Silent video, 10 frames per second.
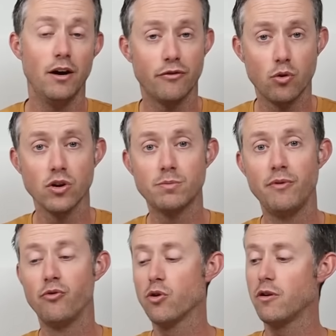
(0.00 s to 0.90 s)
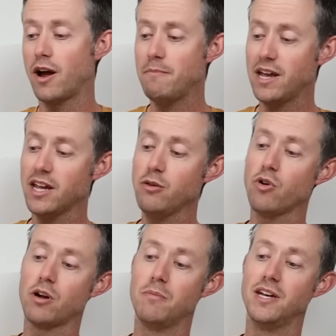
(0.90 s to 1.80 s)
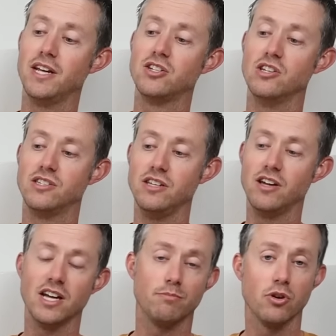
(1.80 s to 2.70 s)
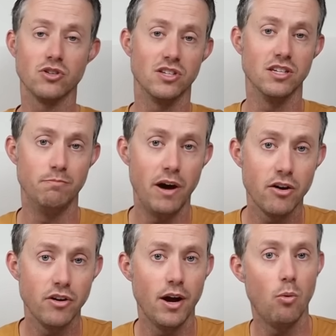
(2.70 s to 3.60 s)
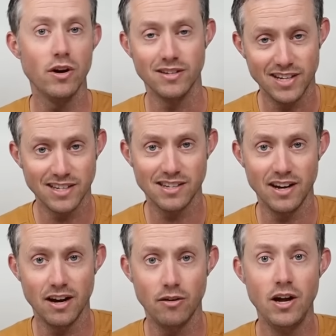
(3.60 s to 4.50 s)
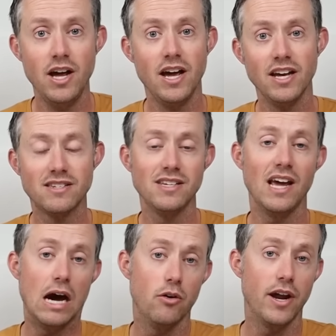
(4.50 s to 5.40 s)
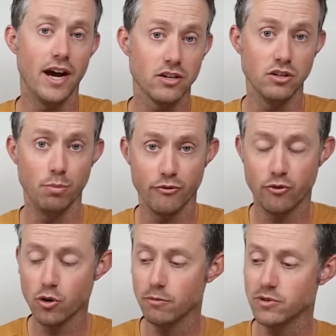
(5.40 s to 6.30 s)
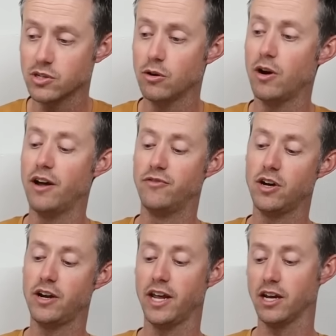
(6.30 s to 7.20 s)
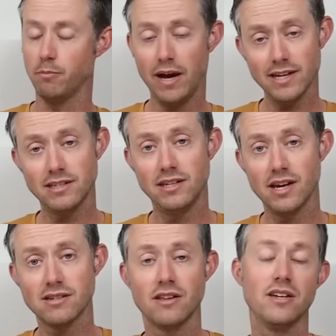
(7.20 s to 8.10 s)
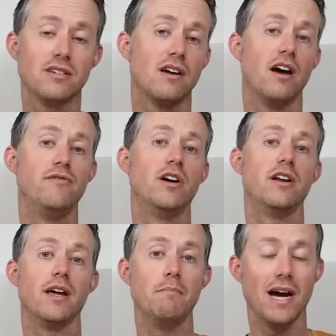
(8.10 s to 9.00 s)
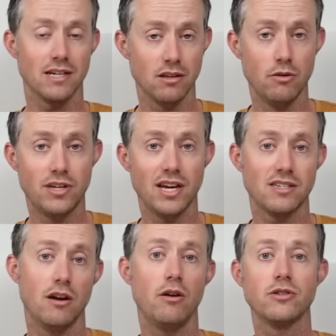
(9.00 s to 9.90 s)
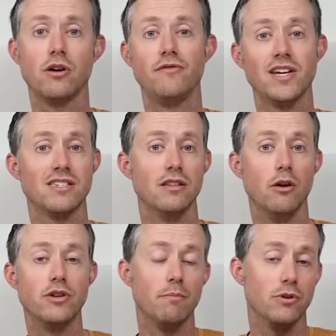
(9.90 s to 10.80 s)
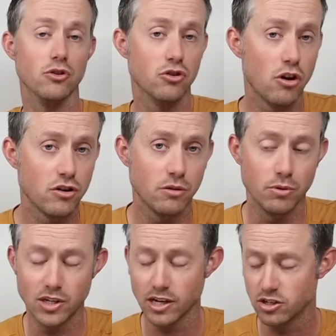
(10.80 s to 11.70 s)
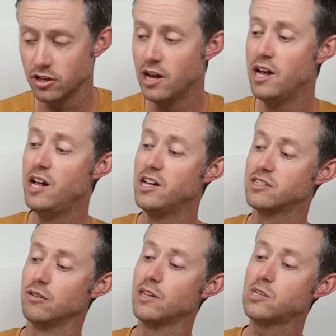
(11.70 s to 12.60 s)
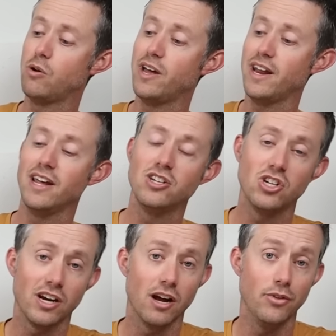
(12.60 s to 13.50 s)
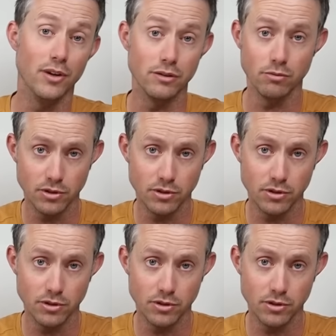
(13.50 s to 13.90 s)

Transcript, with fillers: Now, of course, before I make any recommendations that you guys purchase this battery, I want to test it out and see how it actually performs. So I've done a capacity test on this, I've done a max load test, and also I've tested low temperature charging protection. So let's go ahead and check out those